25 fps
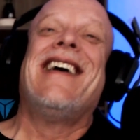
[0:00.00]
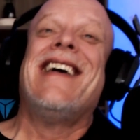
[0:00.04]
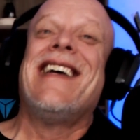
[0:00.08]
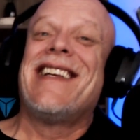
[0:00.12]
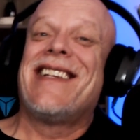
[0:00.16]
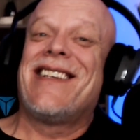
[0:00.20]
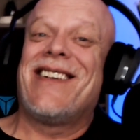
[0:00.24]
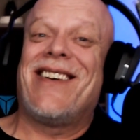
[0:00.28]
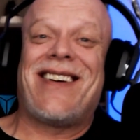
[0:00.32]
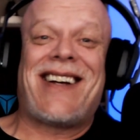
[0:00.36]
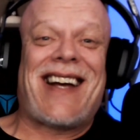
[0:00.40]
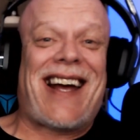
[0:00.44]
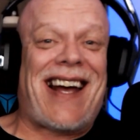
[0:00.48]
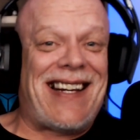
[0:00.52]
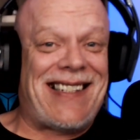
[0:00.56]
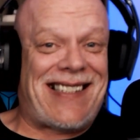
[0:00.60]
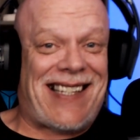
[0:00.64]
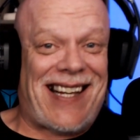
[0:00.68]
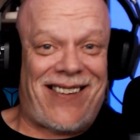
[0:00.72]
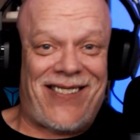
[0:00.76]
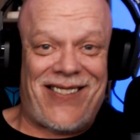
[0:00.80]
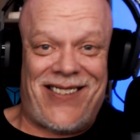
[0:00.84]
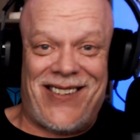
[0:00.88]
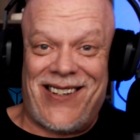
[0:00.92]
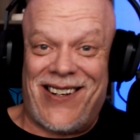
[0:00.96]
You guys
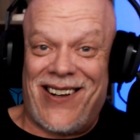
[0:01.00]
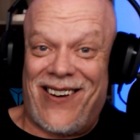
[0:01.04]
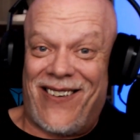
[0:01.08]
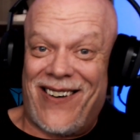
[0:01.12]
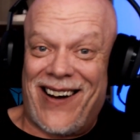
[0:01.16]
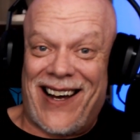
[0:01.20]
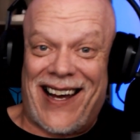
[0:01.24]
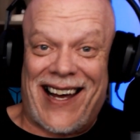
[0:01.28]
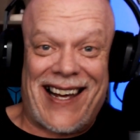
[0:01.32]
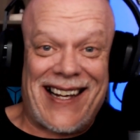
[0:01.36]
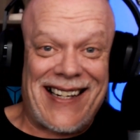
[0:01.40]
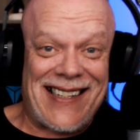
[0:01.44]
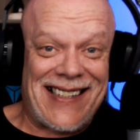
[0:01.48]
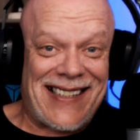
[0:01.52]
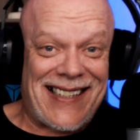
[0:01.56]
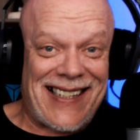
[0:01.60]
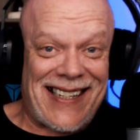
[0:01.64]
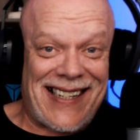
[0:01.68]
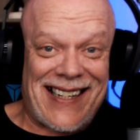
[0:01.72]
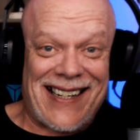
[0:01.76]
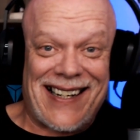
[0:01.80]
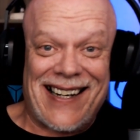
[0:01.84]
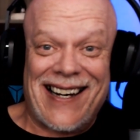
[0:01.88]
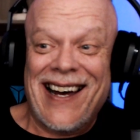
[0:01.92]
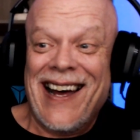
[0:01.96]
have no
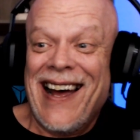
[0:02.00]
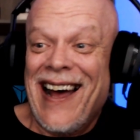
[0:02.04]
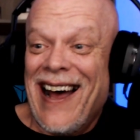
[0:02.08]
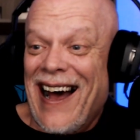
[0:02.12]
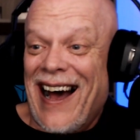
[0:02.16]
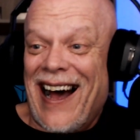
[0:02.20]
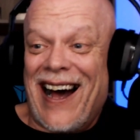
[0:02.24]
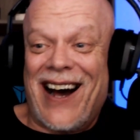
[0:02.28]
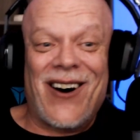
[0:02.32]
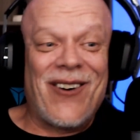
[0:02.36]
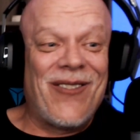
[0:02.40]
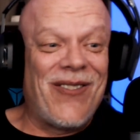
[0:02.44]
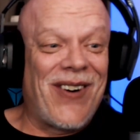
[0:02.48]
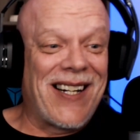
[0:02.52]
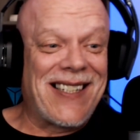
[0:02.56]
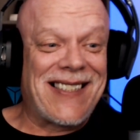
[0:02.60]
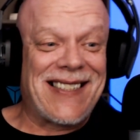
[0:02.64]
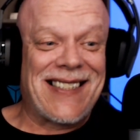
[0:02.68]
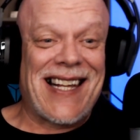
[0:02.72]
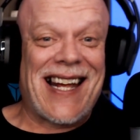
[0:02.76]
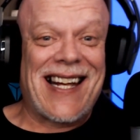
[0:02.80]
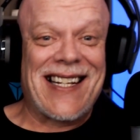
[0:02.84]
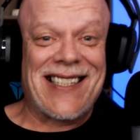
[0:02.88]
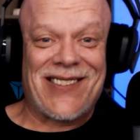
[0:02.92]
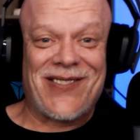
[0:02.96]
idea how much
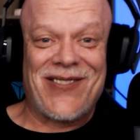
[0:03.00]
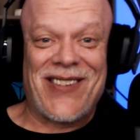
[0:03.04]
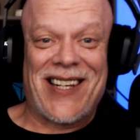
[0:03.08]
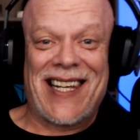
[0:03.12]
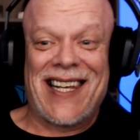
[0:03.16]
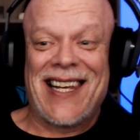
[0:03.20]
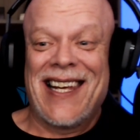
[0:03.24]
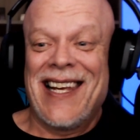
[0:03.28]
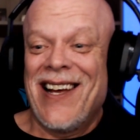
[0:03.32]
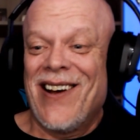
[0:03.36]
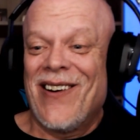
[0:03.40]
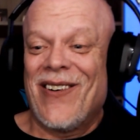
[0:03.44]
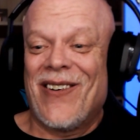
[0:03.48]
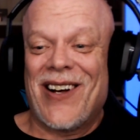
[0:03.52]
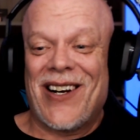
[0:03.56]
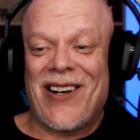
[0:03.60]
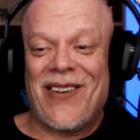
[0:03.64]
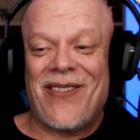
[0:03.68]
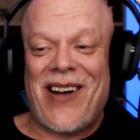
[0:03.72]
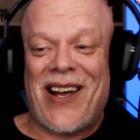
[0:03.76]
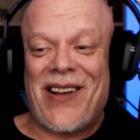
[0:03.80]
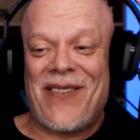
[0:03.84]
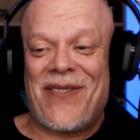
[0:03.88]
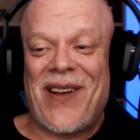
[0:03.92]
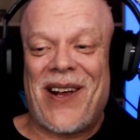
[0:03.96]
that's me. One of
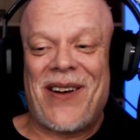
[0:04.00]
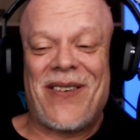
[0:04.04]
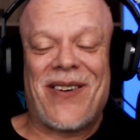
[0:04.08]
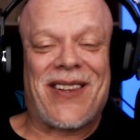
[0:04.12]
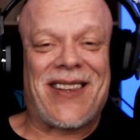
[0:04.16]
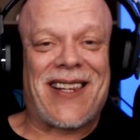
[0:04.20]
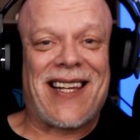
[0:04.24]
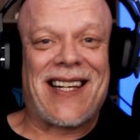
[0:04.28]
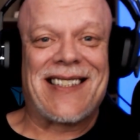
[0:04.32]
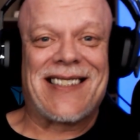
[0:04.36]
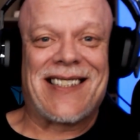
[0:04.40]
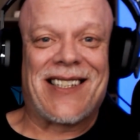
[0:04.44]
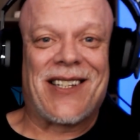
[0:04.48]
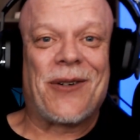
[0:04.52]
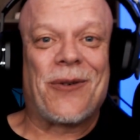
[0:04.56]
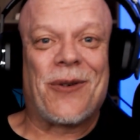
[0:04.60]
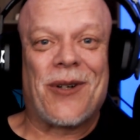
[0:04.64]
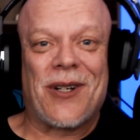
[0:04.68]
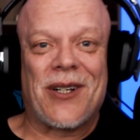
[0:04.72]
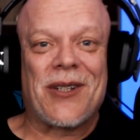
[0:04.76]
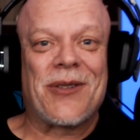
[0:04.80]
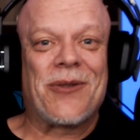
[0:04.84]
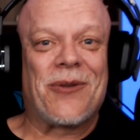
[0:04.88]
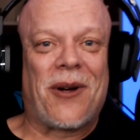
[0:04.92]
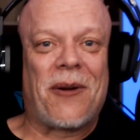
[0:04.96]
my favorite things in the
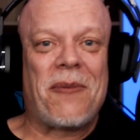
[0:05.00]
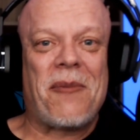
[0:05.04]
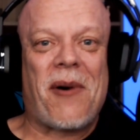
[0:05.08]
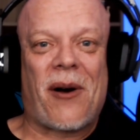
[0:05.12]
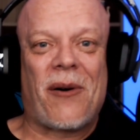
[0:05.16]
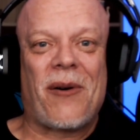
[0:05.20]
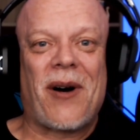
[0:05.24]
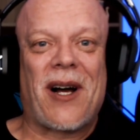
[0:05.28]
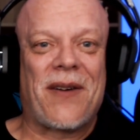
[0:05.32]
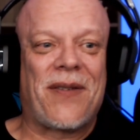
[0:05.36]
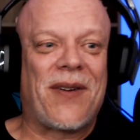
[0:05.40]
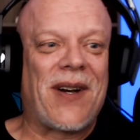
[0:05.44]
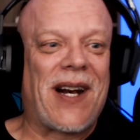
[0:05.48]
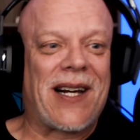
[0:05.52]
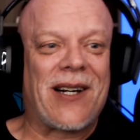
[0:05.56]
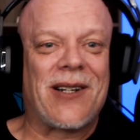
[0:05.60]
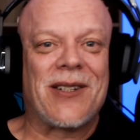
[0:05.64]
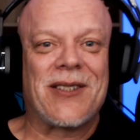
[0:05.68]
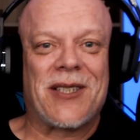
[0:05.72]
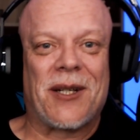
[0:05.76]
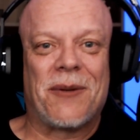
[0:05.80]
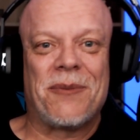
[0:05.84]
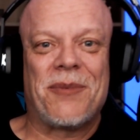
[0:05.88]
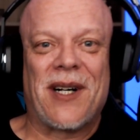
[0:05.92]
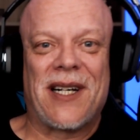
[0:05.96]
world when my wife and I go
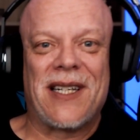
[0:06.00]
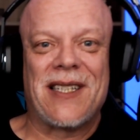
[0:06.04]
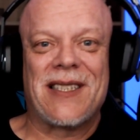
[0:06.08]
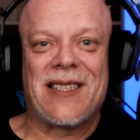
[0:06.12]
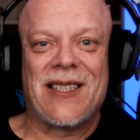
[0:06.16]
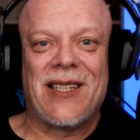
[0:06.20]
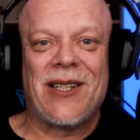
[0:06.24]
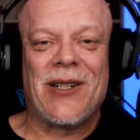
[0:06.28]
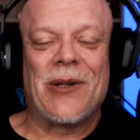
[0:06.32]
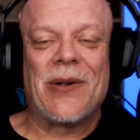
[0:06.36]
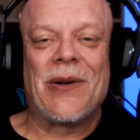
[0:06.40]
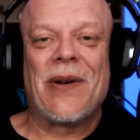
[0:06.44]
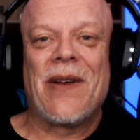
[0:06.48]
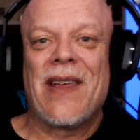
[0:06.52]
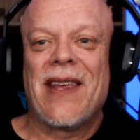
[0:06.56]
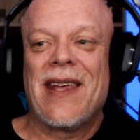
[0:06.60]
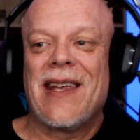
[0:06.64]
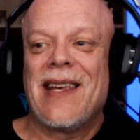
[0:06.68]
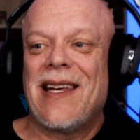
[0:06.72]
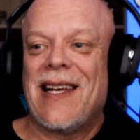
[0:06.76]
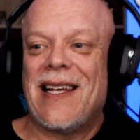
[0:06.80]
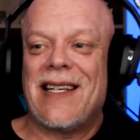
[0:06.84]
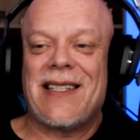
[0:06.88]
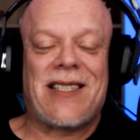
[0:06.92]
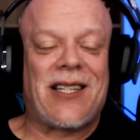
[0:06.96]
someplace new
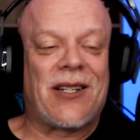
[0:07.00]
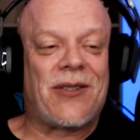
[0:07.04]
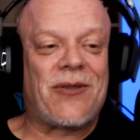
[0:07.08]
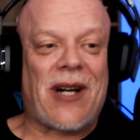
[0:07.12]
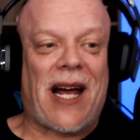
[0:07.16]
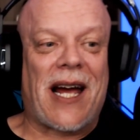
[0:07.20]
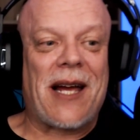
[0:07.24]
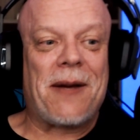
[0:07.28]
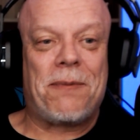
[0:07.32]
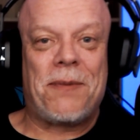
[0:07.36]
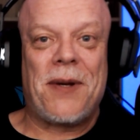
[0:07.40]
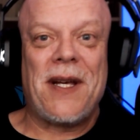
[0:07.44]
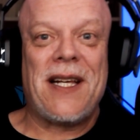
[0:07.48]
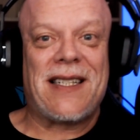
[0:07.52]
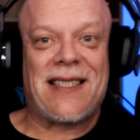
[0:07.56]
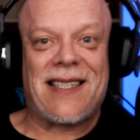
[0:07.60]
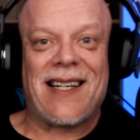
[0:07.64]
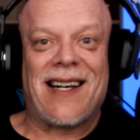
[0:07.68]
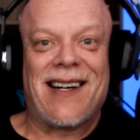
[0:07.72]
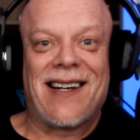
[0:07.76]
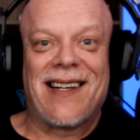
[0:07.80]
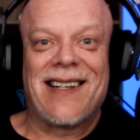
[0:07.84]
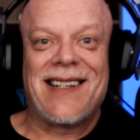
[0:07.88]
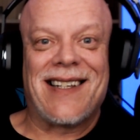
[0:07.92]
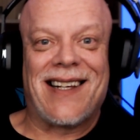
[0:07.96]
is to try
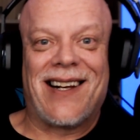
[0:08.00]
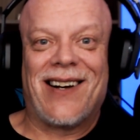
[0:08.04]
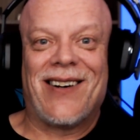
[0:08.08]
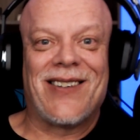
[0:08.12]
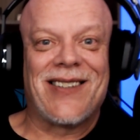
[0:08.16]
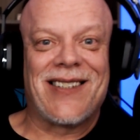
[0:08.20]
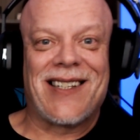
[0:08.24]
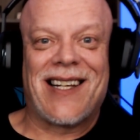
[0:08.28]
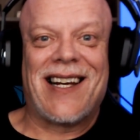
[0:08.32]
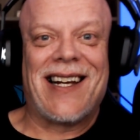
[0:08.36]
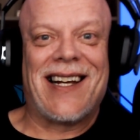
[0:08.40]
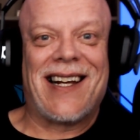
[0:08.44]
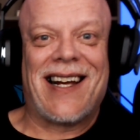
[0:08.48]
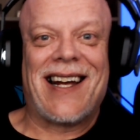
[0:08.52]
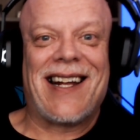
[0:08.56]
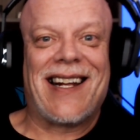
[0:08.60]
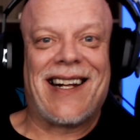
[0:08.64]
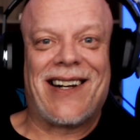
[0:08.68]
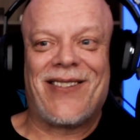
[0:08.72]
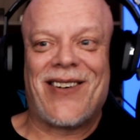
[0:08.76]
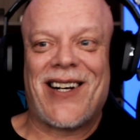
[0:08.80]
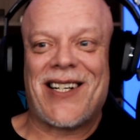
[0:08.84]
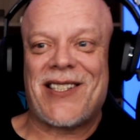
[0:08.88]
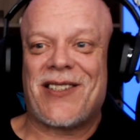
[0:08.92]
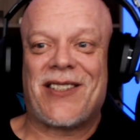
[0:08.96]
pizza, you know, at
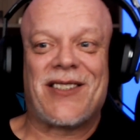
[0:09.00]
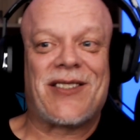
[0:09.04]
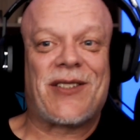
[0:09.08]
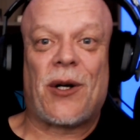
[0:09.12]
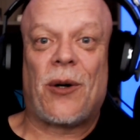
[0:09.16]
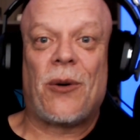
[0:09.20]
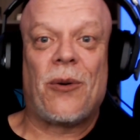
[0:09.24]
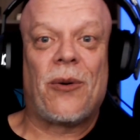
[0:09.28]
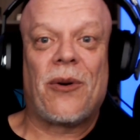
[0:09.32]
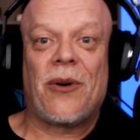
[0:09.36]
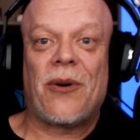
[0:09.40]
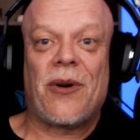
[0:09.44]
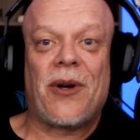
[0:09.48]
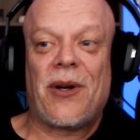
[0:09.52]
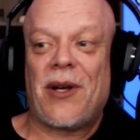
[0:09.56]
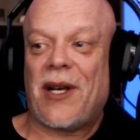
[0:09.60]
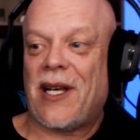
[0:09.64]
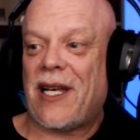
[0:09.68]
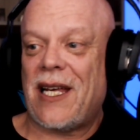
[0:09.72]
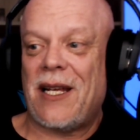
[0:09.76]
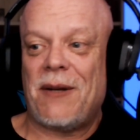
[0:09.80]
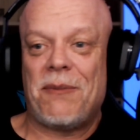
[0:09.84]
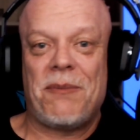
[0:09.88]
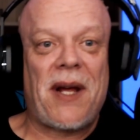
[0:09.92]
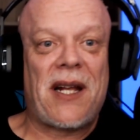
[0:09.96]
a restaurant. So,
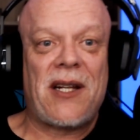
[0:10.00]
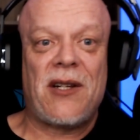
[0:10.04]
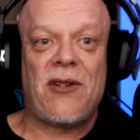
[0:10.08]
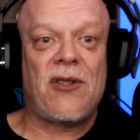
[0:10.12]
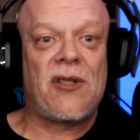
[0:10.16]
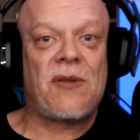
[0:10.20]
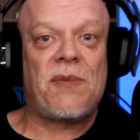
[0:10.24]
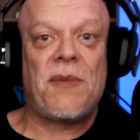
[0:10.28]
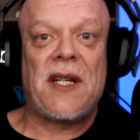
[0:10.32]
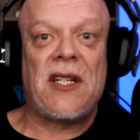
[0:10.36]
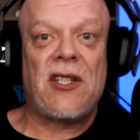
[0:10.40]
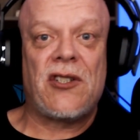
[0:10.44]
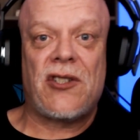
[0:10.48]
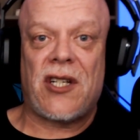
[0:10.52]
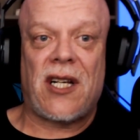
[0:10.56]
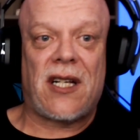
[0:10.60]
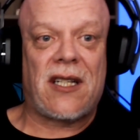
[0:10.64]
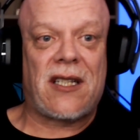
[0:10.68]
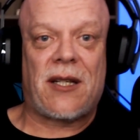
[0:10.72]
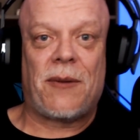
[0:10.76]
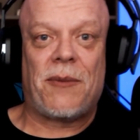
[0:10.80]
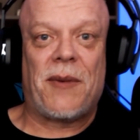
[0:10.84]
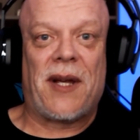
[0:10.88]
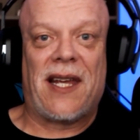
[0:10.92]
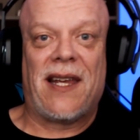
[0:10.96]
again, menus mean shit
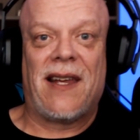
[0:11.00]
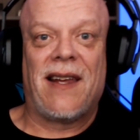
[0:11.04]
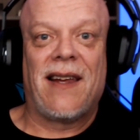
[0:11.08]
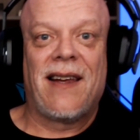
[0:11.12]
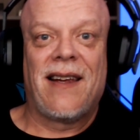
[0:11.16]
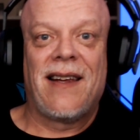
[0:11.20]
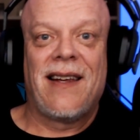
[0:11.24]
to me.